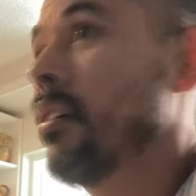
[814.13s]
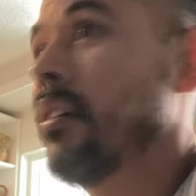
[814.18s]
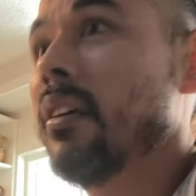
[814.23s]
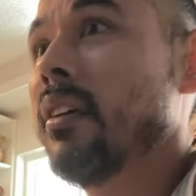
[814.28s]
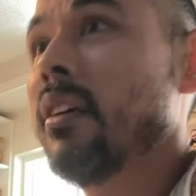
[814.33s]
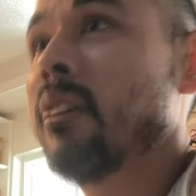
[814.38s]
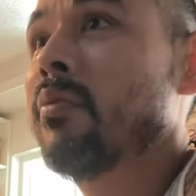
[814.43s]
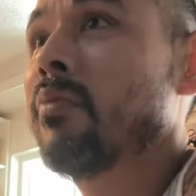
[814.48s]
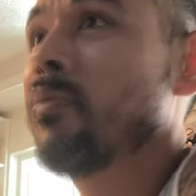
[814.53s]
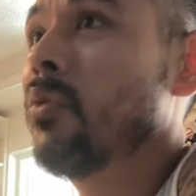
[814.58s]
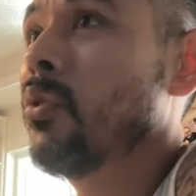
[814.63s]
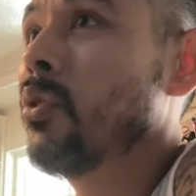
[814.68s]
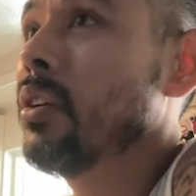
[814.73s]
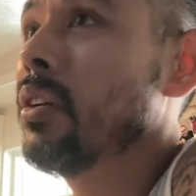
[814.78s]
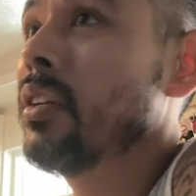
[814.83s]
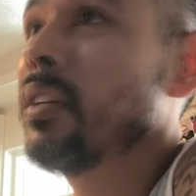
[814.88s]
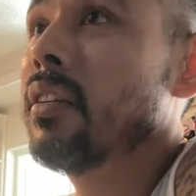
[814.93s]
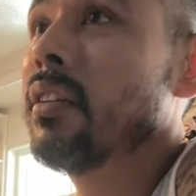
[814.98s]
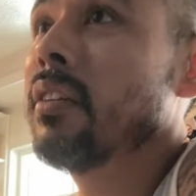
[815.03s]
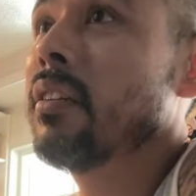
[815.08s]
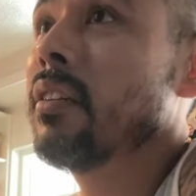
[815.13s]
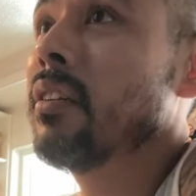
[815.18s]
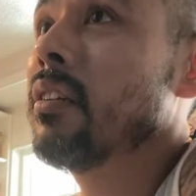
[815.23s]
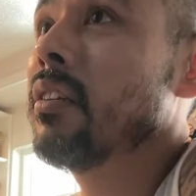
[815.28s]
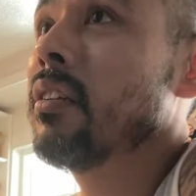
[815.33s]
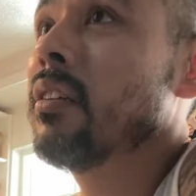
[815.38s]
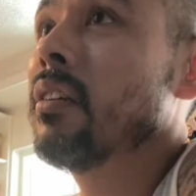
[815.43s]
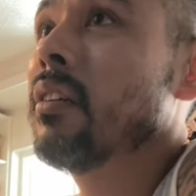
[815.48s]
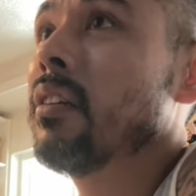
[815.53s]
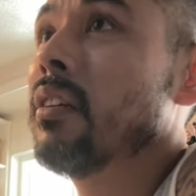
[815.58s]
inverted
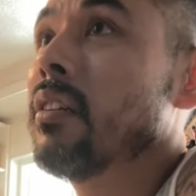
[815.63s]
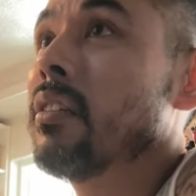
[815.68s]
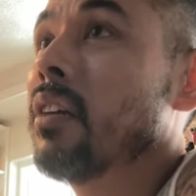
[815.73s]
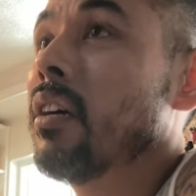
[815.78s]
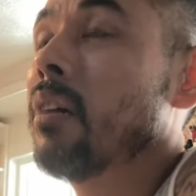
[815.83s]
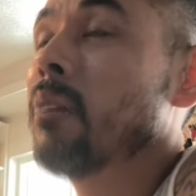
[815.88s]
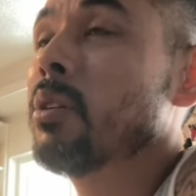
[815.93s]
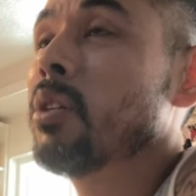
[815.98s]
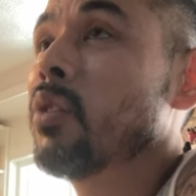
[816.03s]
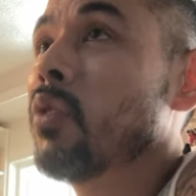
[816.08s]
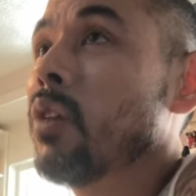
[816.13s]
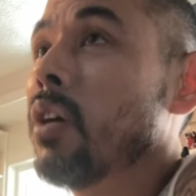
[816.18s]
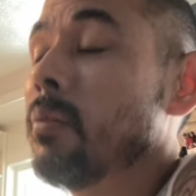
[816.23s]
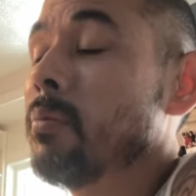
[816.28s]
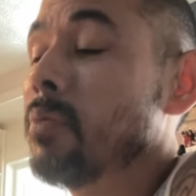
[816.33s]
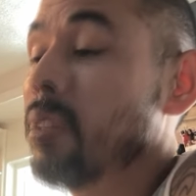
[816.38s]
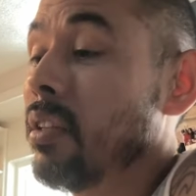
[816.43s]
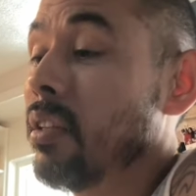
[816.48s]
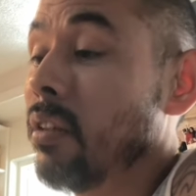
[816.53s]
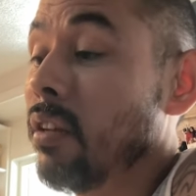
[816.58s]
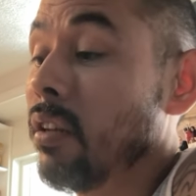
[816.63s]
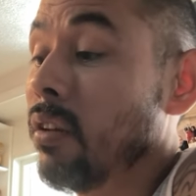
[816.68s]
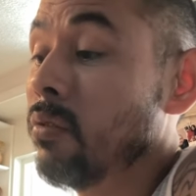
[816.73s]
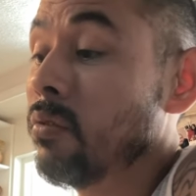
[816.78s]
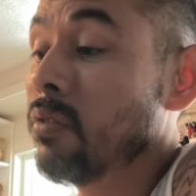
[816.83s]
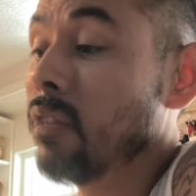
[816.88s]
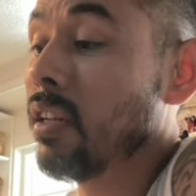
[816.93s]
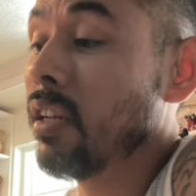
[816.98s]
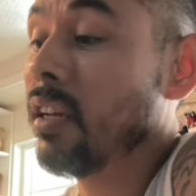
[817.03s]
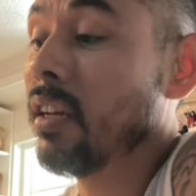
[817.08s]
atomic drop to the
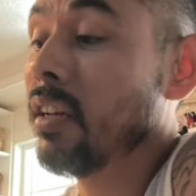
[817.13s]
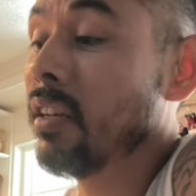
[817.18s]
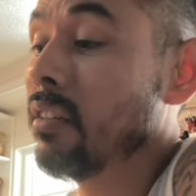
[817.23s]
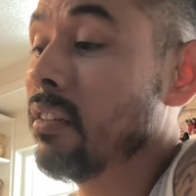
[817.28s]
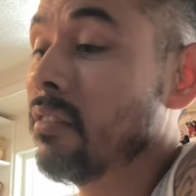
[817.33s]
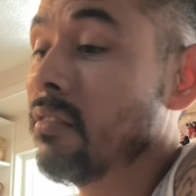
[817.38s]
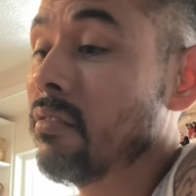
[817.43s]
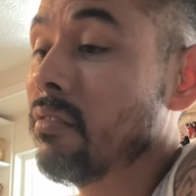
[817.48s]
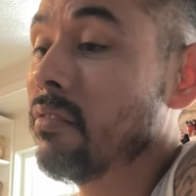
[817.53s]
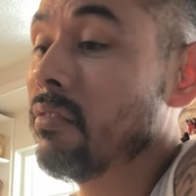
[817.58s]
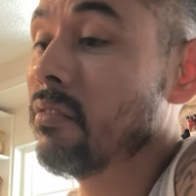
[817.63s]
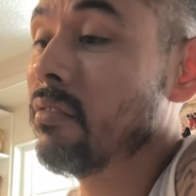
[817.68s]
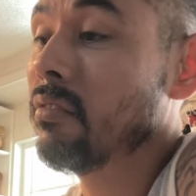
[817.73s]
clothesline,